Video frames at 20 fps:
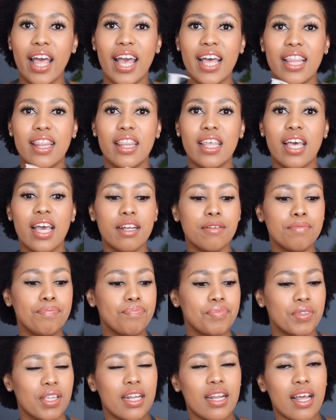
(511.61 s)
And
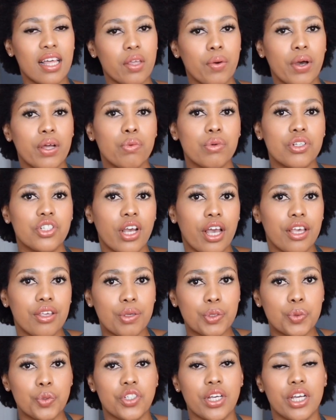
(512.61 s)
then another one which I
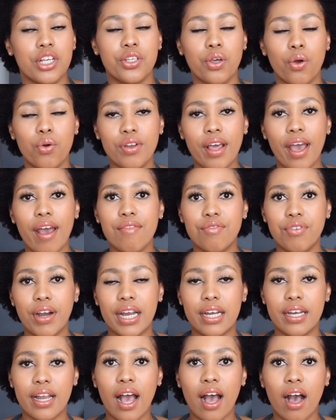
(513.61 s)
use, which I don't have
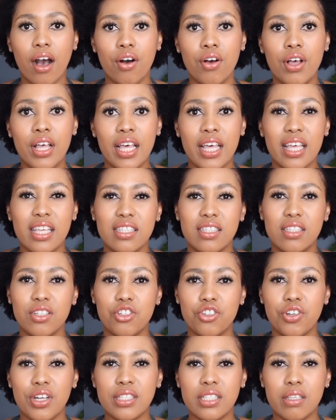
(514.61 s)
right now, is the
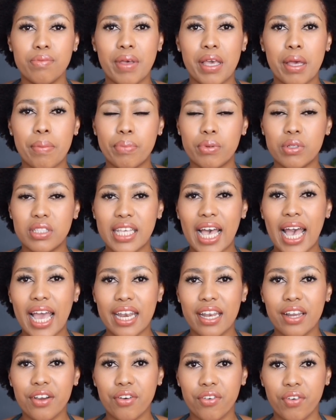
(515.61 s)
Tresemme
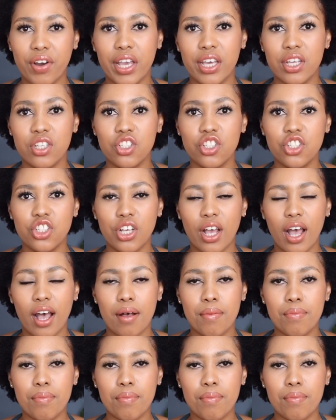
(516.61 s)
Botanic range.